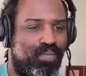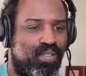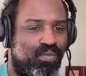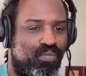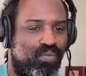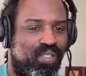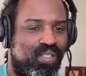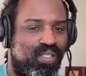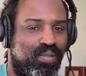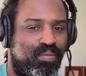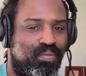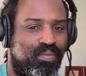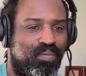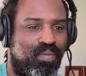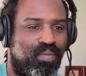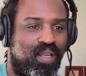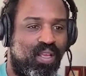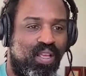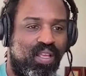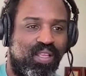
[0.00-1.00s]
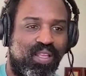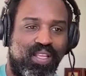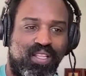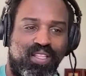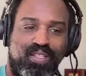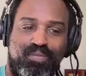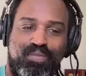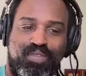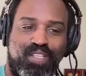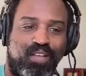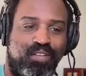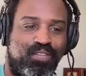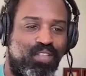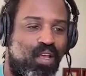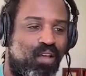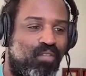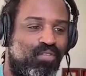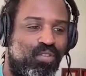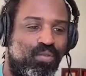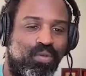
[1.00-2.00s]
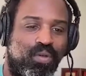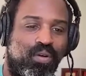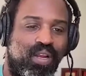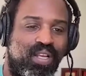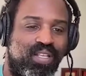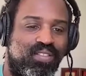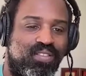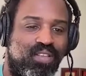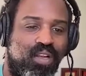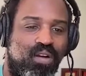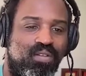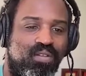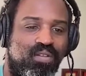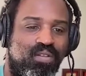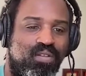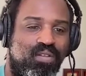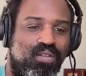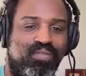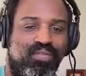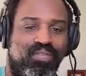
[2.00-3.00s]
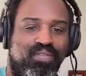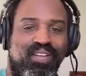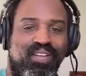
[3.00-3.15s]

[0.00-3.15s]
to really get themselves off to a great start in life.